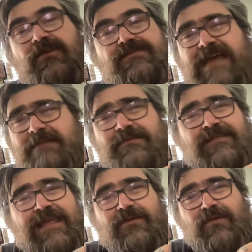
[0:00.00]
you're
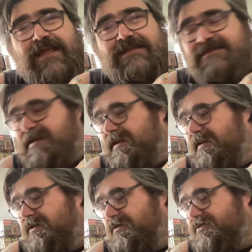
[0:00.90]
typing like
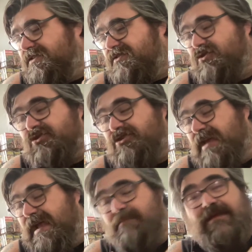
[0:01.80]
crazy. You're just
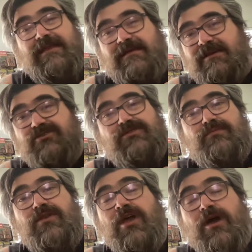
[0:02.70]
jamming cuz you
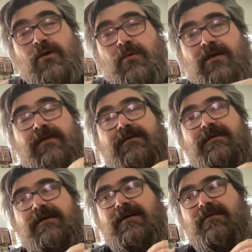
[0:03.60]
know
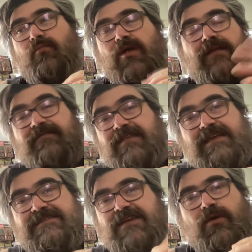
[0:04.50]
where
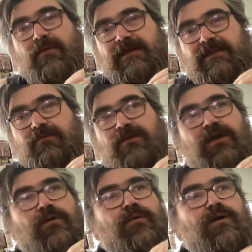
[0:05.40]
everything's going. You
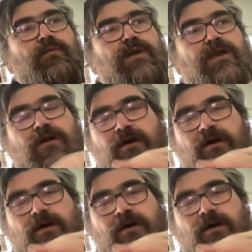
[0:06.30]
know where